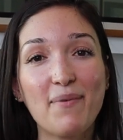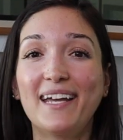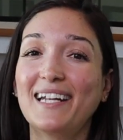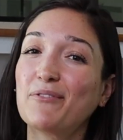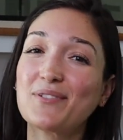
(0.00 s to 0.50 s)

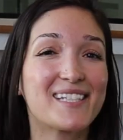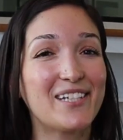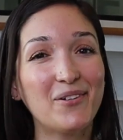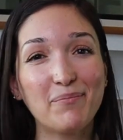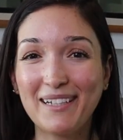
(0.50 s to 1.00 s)
and I will see
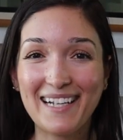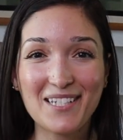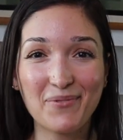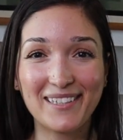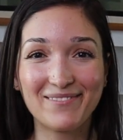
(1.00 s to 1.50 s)
you on my
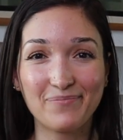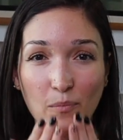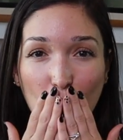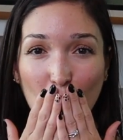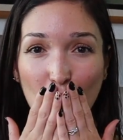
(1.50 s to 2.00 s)
next one.
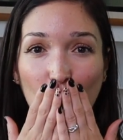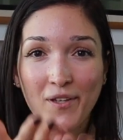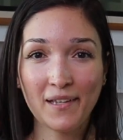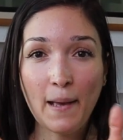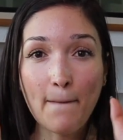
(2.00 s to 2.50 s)

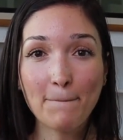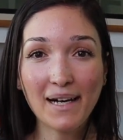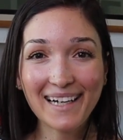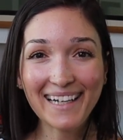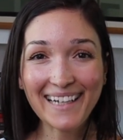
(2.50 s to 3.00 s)

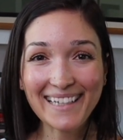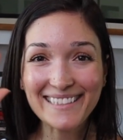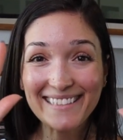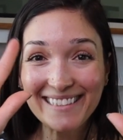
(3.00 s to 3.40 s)
Bye!